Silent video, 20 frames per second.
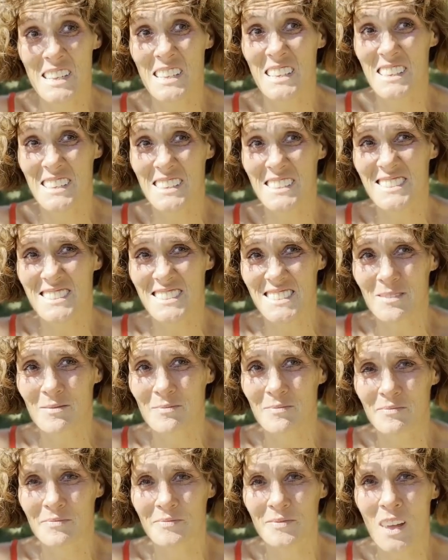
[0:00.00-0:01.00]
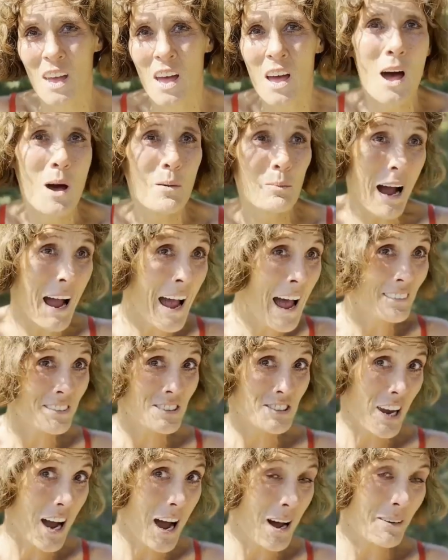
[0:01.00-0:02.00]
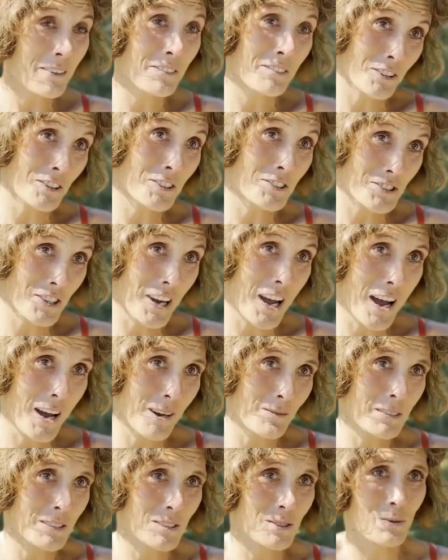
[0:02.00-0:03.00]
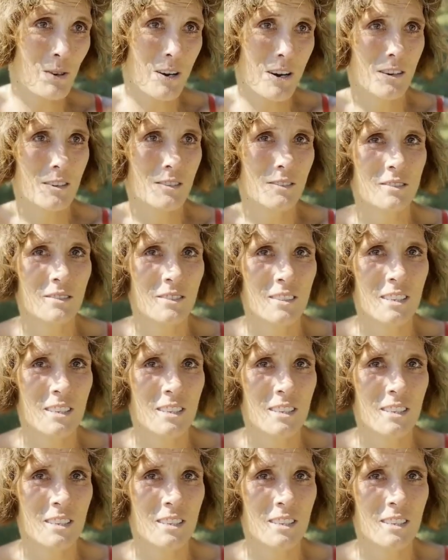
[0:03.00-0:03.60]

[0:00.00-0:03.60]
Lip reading: Yeah. Well, I have a job. I have a real job as well.